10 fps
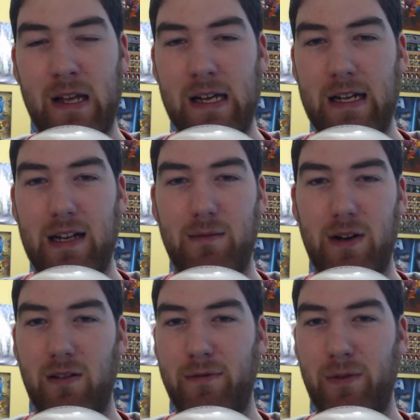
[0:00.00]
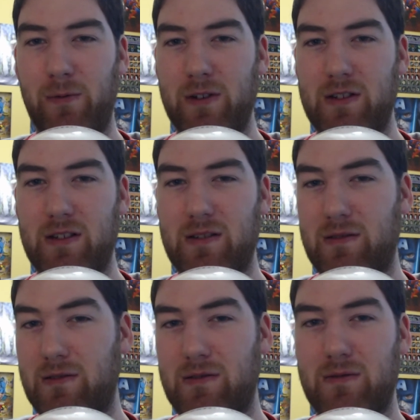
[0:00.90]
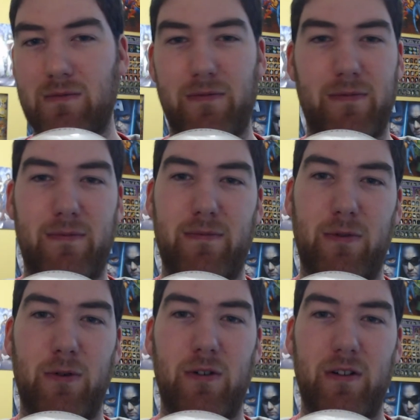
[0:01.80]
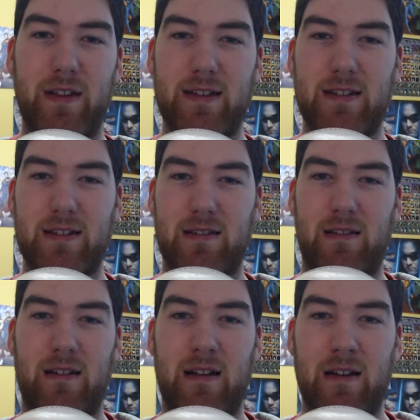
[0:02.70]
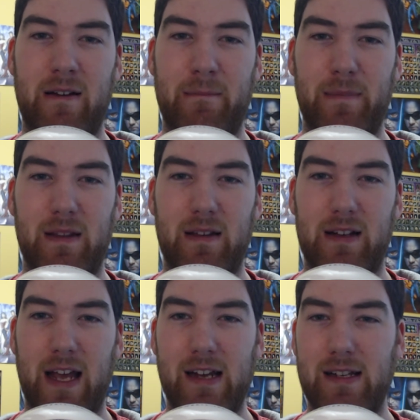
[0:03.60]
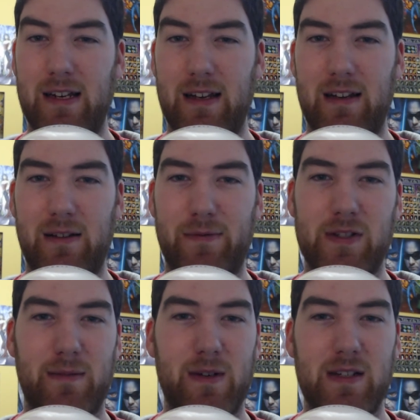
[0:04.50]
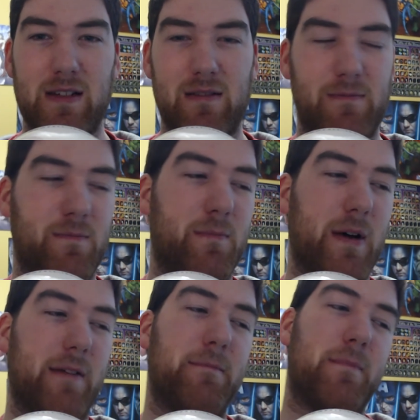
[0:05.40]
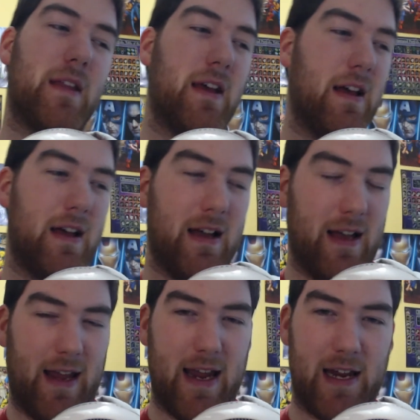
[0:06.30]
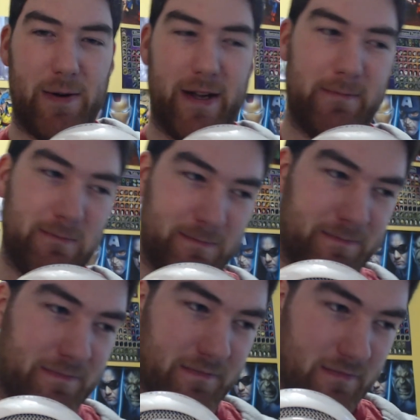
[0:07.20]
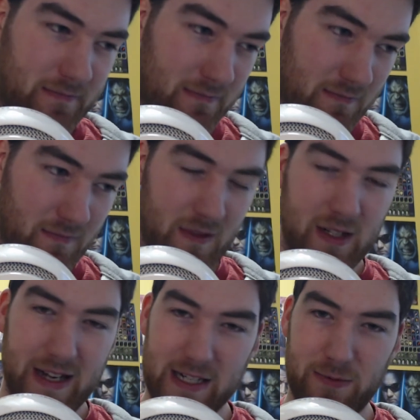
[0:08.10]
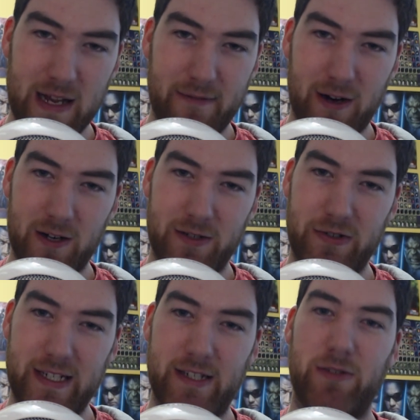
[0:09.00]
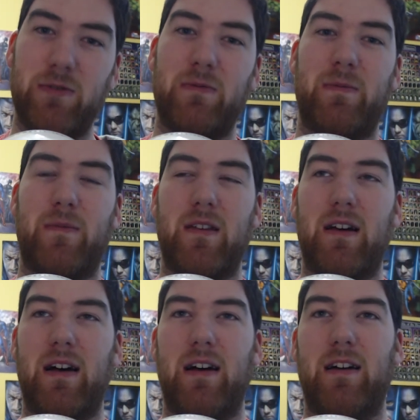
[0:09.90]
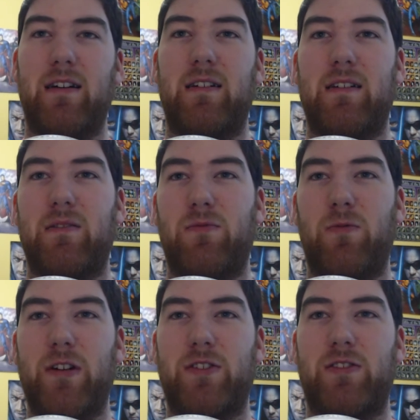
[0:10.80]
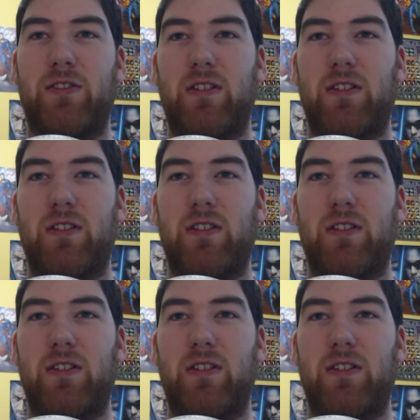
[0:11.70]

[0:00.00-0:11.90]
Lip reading: in the middle of the woods for this cantina for some reason. But anyway, next we have R2D2, which,